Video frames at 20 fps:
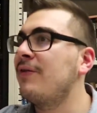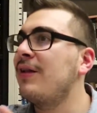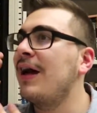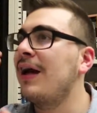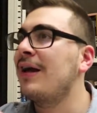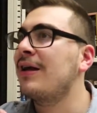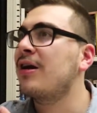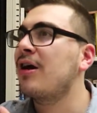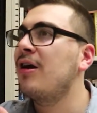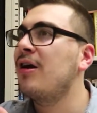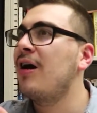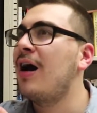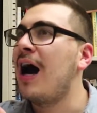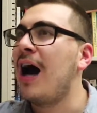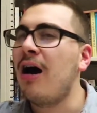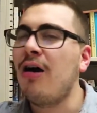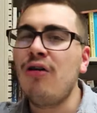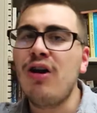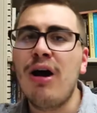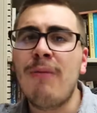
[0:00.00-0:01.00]
Like,
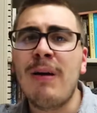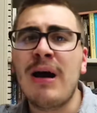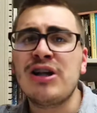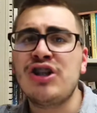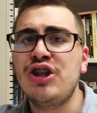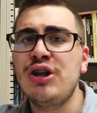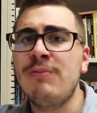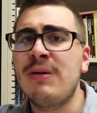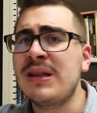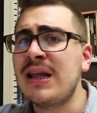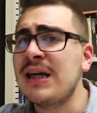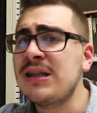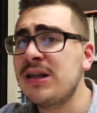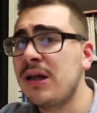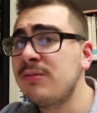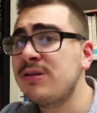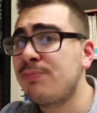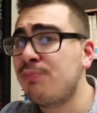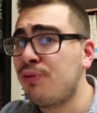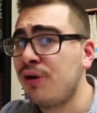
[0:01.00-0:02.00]
I don't know about you, but that
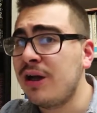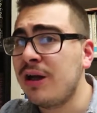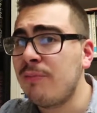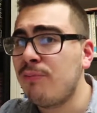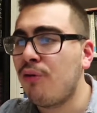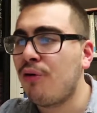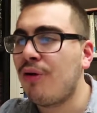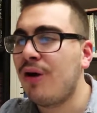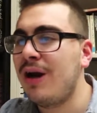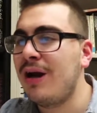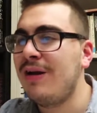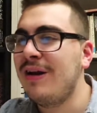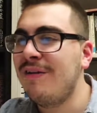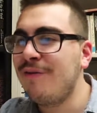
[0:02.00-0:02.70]
sounds pretty important.